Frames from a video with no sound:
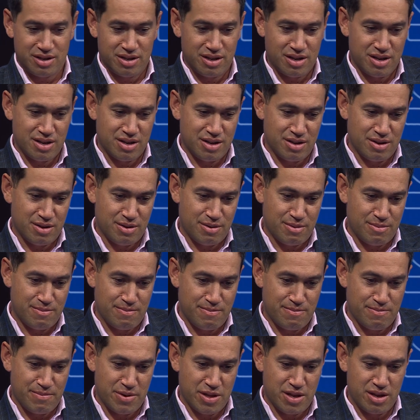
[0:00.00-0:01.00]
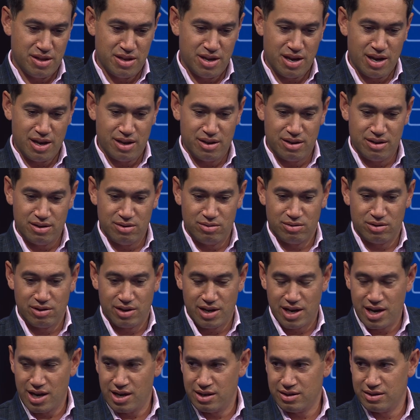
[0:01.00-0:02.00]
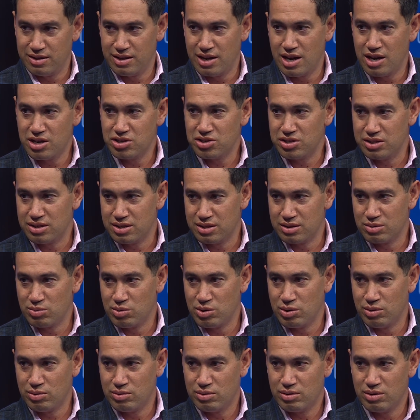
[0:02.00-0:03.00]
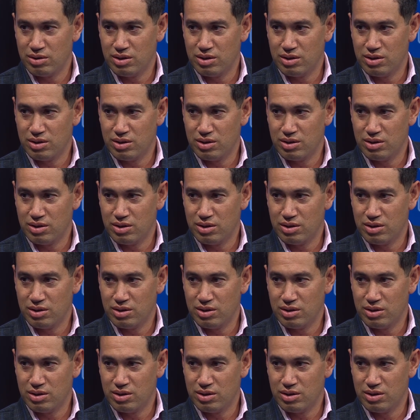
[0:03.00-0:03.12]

but then you've got to add in the Ashes as well.